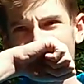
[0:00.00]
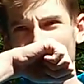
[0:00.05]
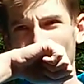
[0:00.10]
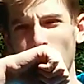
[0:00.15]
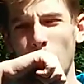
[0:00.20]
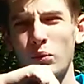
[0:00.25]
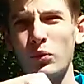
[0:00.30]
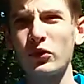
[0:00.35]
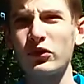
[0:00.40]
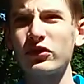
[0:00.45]

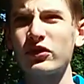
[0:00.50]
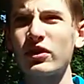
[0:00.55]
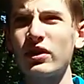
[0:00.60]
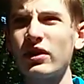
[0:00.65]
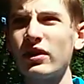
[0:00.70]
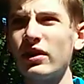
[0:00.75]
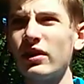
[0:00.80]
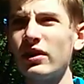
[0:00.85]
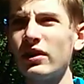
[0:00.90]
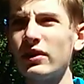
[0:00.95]
almost
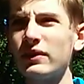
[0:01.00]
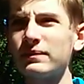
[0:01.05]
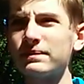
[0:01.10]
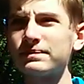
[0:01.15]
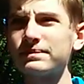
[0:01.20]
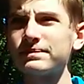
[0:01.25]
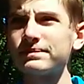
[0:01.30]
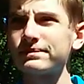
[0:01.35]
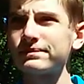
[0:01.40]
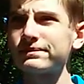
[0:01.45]

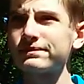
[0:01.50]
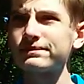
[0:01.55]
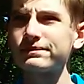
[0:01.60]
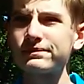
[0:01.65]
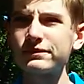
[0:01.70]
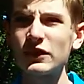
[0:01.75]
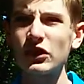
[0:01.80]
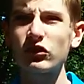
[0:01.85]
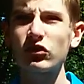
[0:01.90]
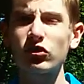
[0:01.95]

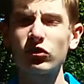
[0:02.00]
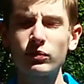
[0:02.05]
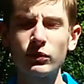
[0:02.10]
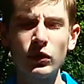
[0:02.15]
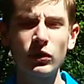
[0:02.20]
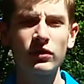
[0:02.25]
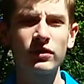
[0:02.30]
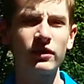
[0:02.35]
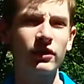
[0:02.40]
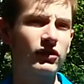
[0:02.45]

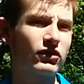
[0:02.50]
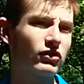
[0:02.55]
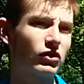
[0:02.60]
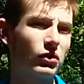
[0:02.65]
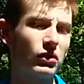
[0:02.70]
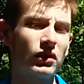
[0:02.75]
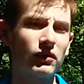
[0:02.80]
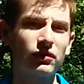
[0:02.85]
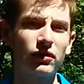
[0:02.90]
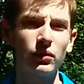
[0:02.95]
smoothness to
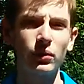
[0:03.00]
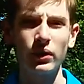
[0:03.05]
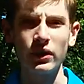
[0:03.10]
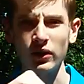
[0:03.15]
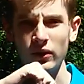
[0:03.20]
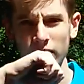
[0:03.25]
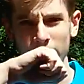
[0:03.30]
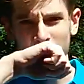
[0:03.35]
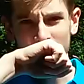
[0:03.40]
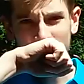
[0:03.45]
it, if you will.